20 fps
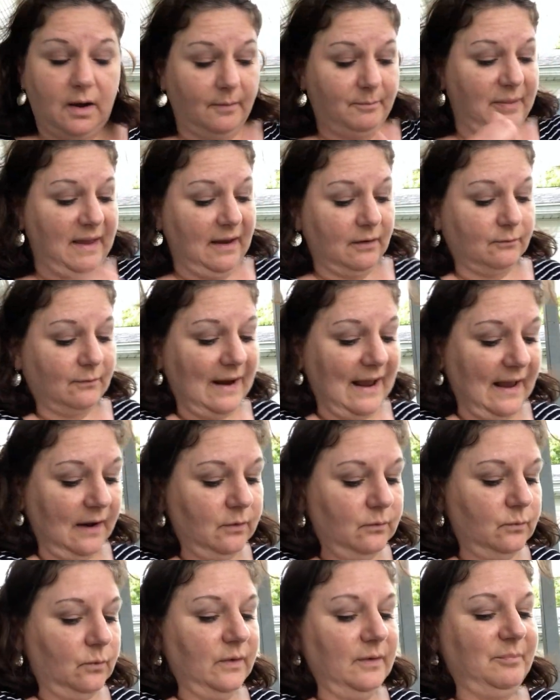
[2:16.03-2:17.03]
pet rock
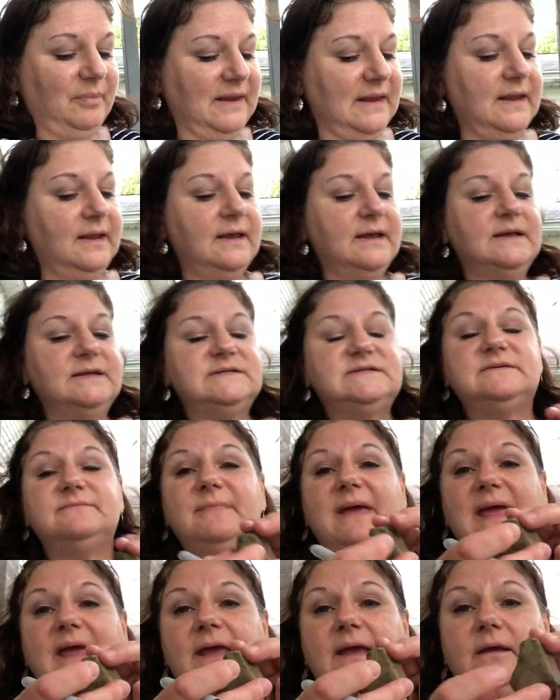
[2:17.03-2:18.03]
would be to
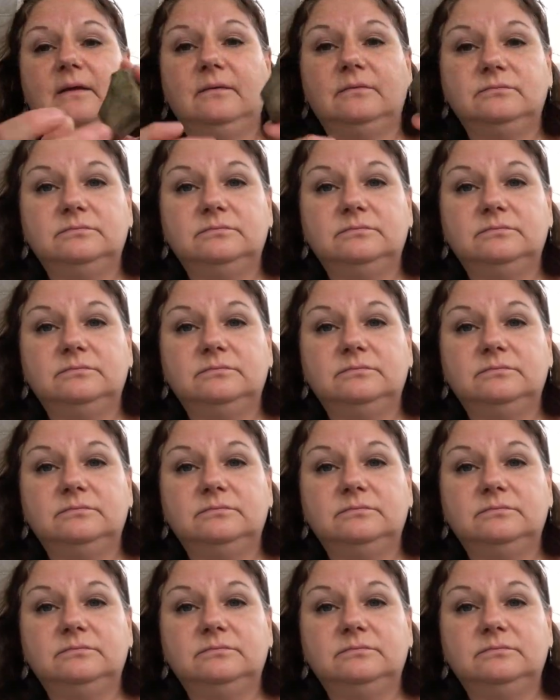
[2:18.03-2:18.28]
make